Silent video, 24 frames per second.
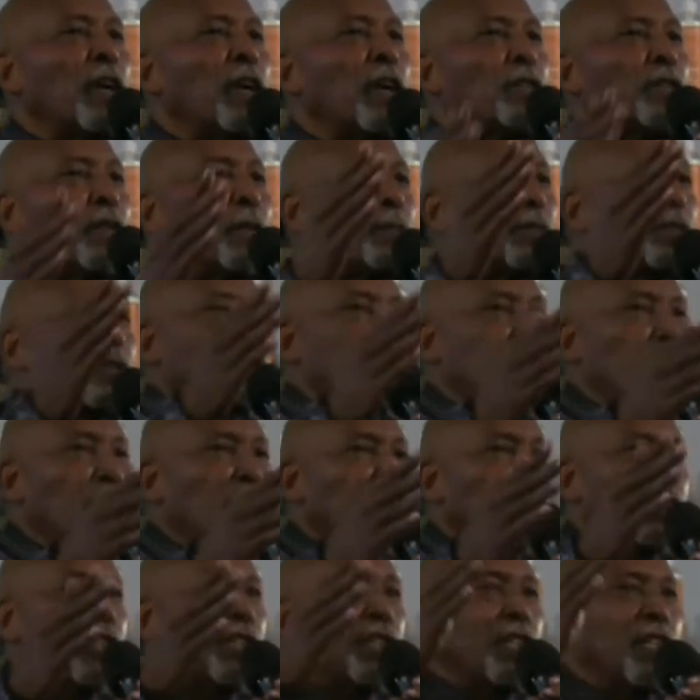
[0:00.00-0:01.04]
from
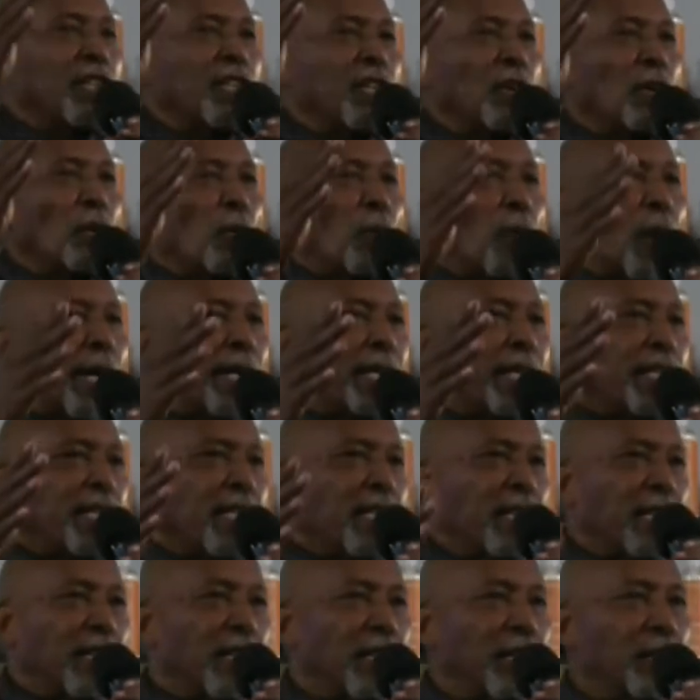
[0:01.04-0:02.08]
certain white
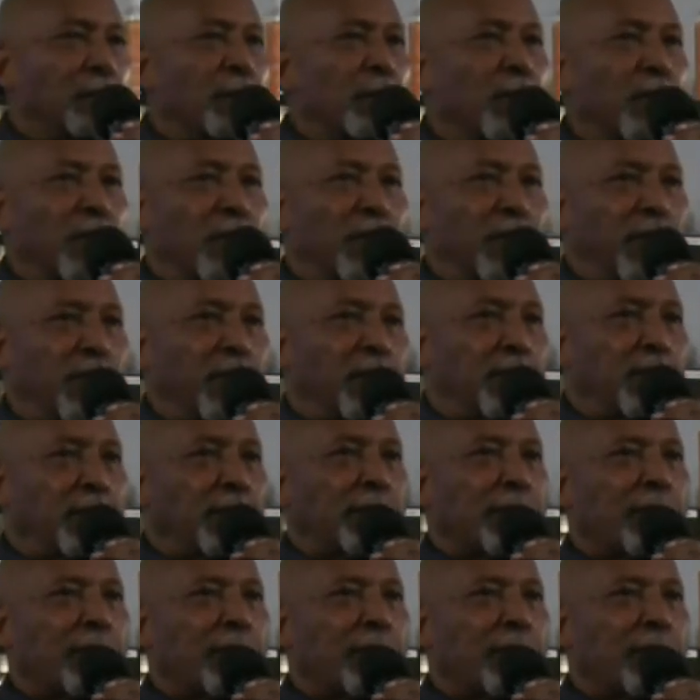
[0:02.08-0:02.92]
communities.